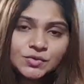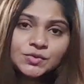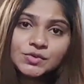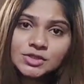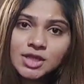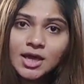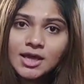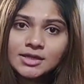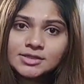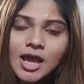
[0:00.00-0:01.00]
to
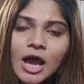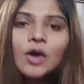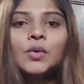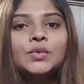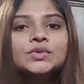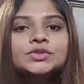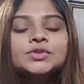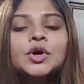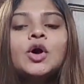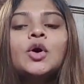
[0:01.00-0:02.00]
start out
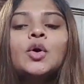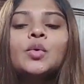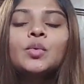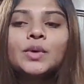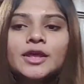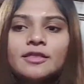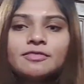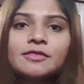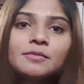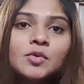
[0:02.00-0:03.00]

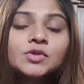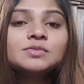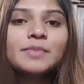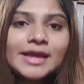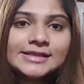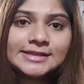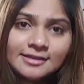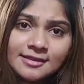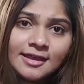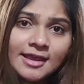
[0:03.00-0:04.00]
with the most
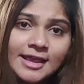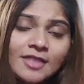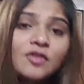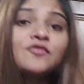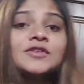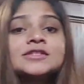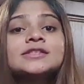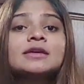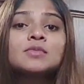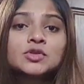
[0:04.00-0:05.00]
basic thing, and the
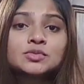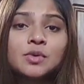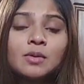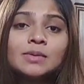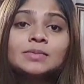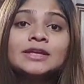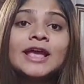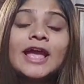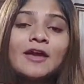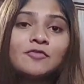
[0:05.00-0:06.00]
first thing most
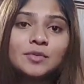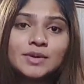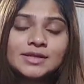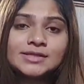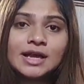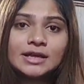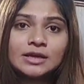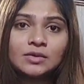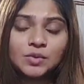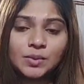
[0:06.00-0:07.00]
probably everybody
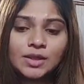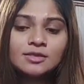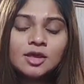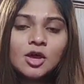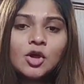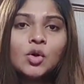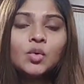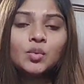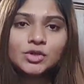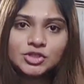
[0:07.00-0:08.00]
start out with,
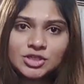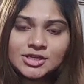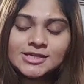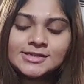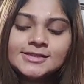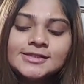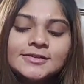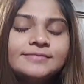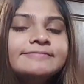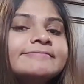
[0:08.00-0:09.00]
which is